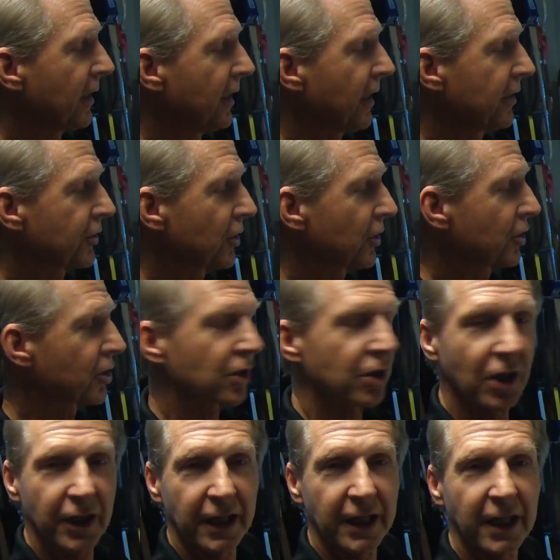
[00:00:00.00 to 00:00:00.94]
It's a
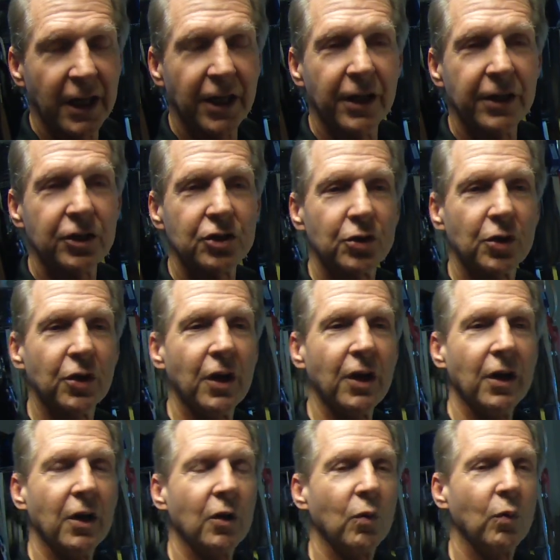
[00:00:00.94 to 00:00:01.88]
sling hitch.
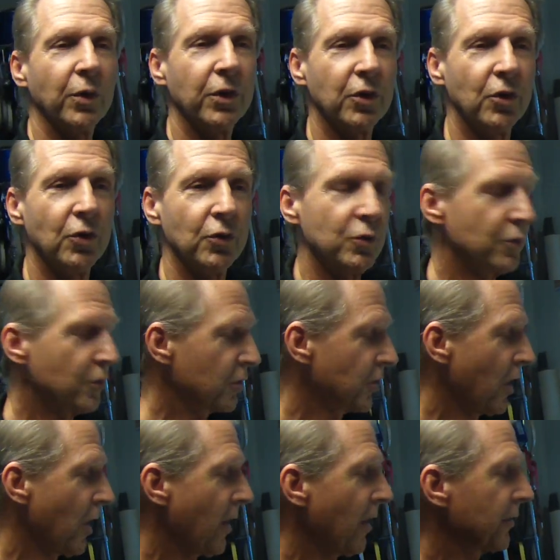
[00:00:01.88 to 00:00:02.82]
We use
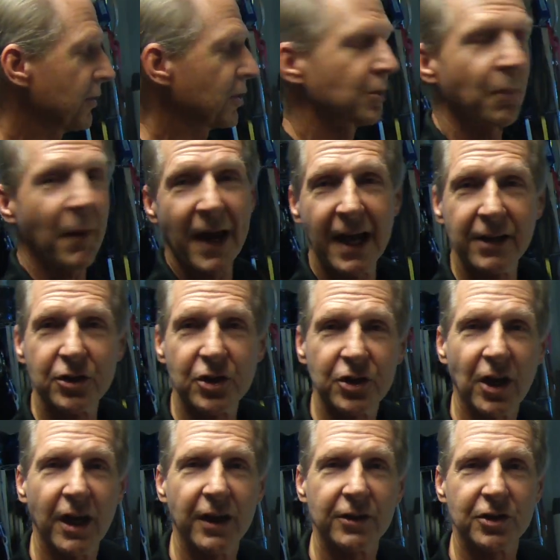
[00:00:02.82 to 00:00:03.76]
span
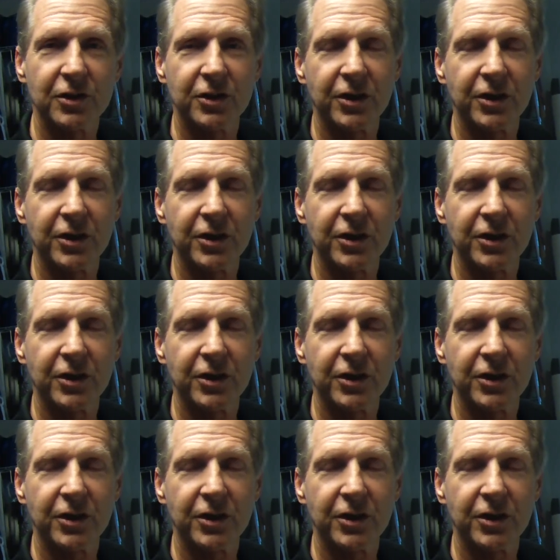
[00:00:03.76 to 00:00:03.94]
sets